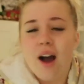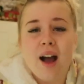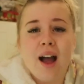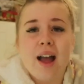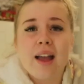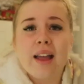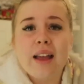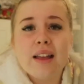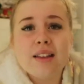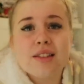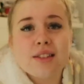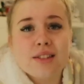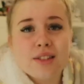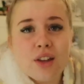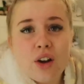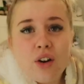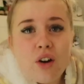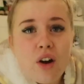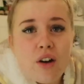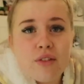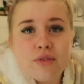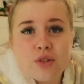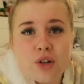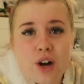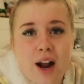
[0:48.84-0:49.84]
I get so
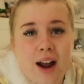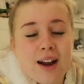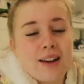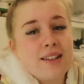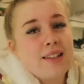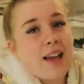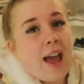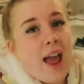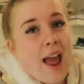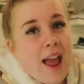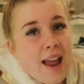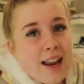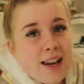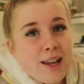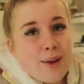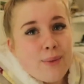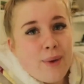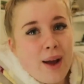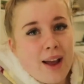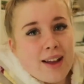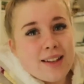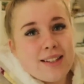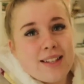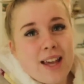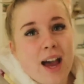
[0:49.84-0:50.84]
off track.
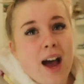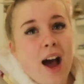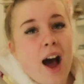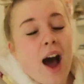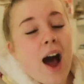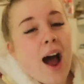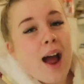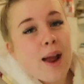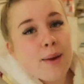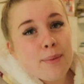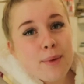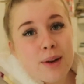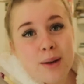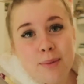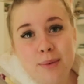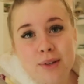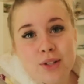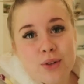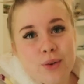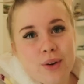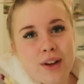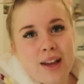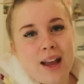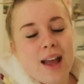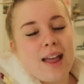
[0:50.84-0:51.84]
Anyways, I'm going to be
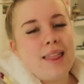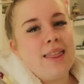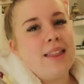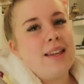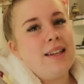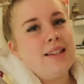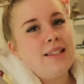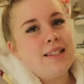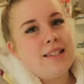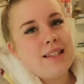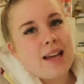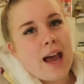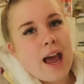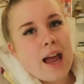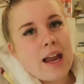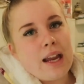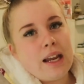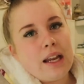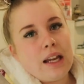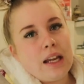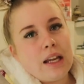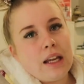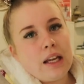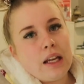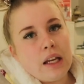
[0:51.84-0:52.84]
doing the
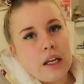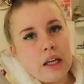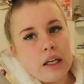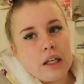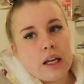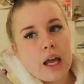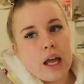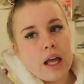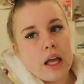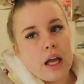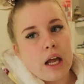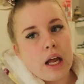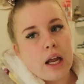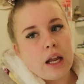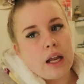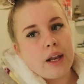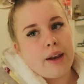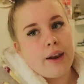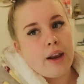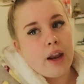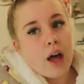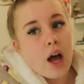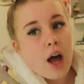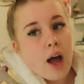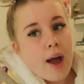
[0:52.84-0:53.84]
day in a
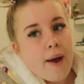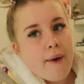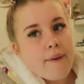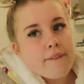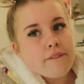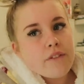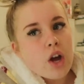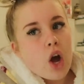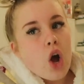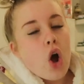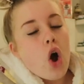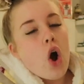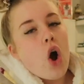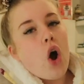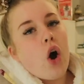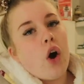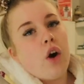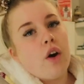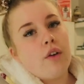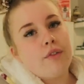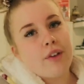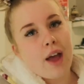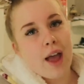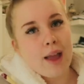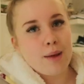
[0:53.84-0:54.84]
life
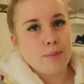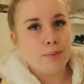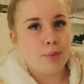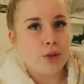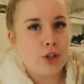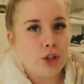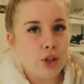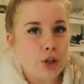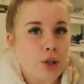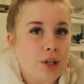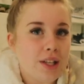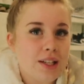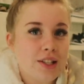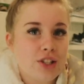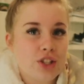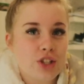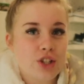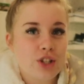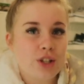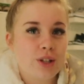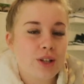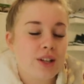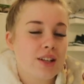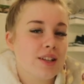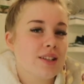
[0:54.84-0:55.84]
of a beauty
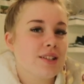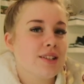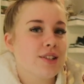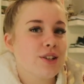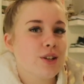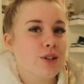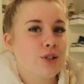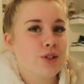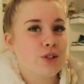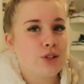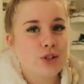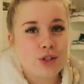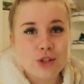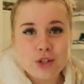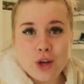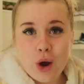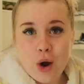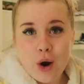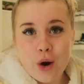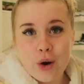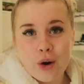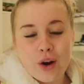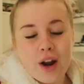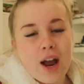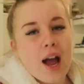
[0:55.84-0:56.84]
student. So
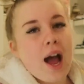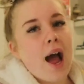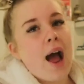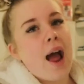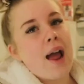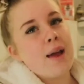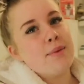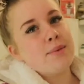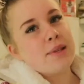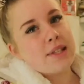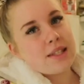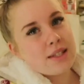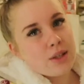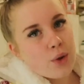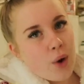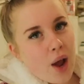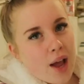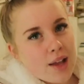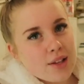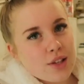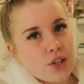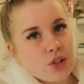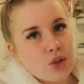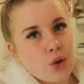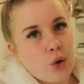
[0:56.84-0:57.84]
I am still
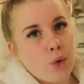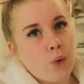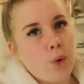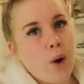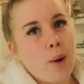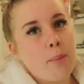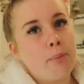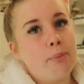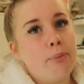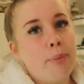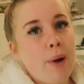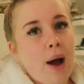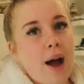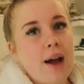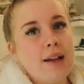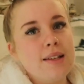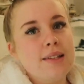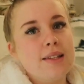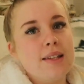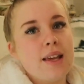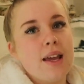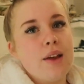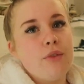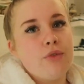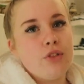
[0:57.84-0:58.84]
at school,
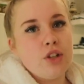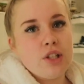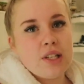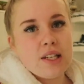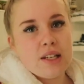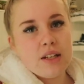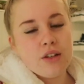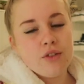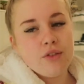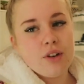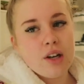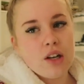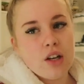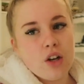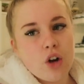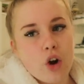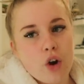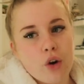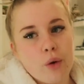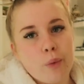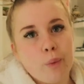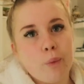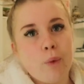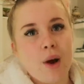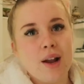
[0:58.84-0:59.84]
but if you didn't already
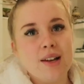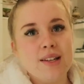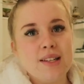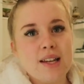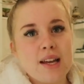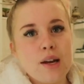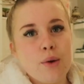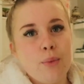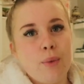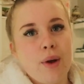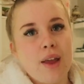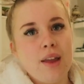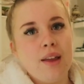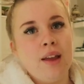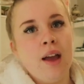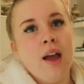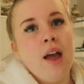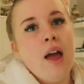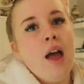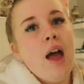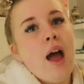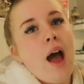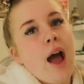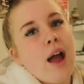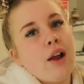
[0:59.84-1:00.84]
know, one day a week
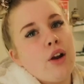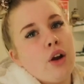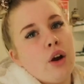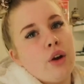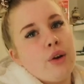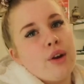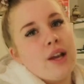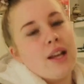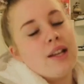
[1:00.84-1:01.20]
I go